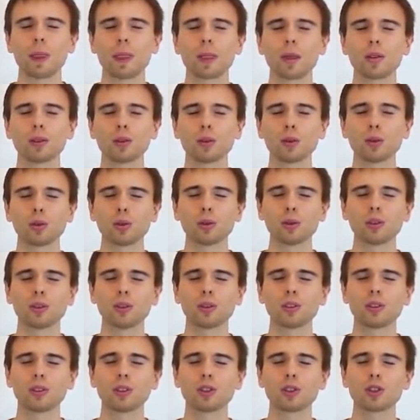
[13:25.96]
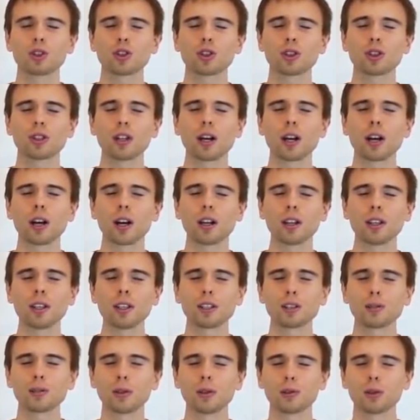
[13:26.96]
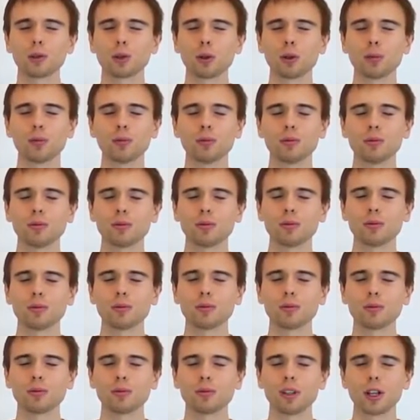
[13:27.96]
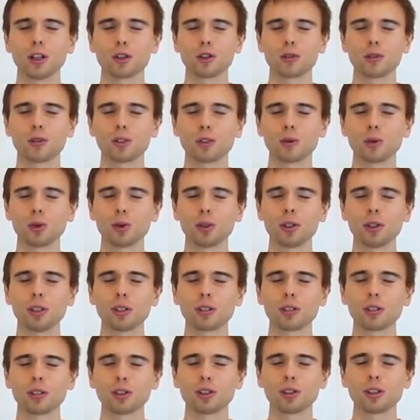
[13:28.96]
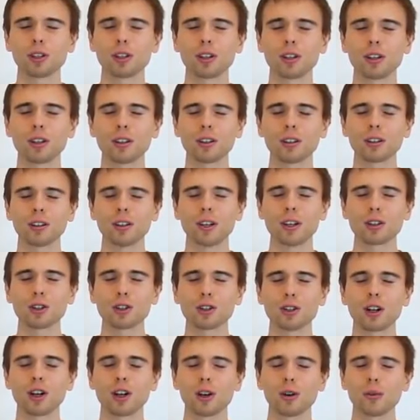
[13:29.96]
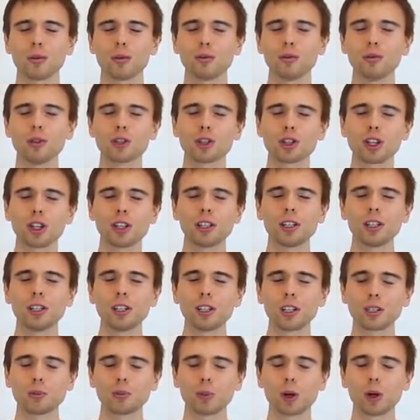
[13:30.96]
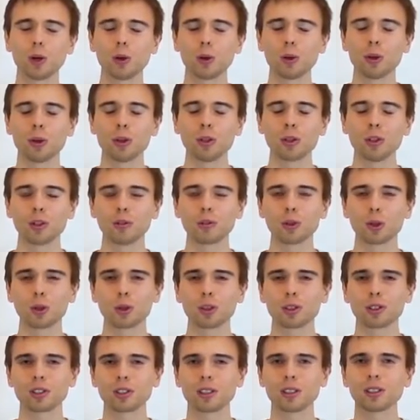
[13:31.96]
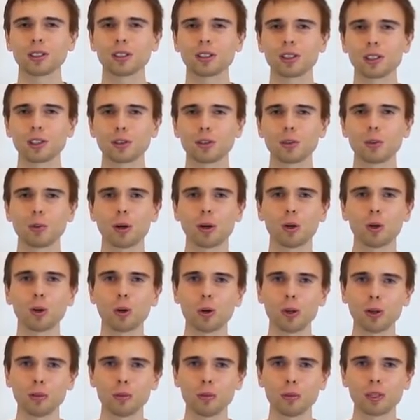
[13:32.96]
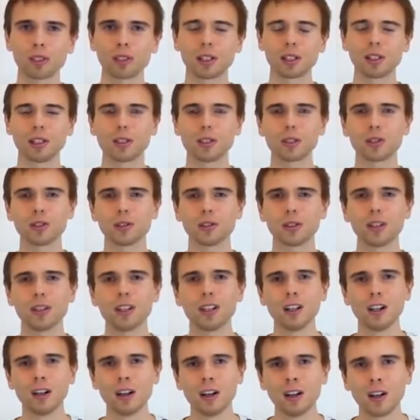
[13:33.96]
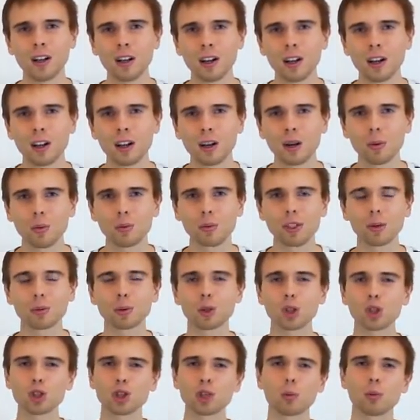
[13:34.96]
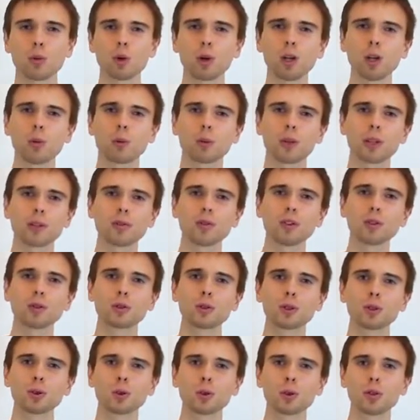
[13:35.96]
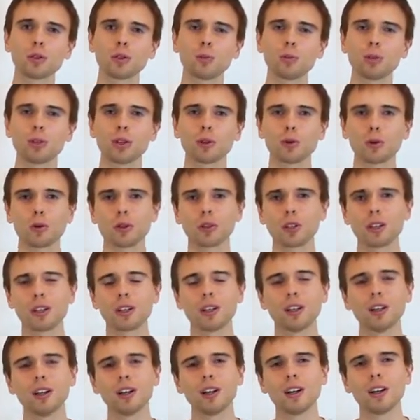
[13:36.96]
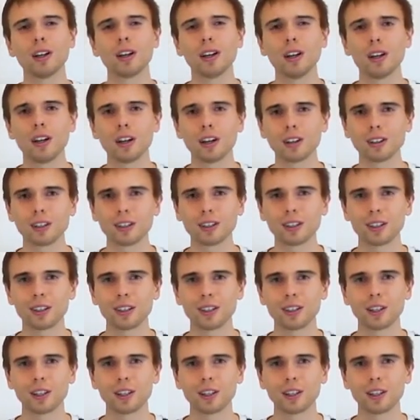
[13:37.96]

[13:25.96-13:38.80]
There is silence in everything, and even in sound there is silence. Even in movement there is peace, and everything consists of this infinite peace. A slightly more advanced level of translation is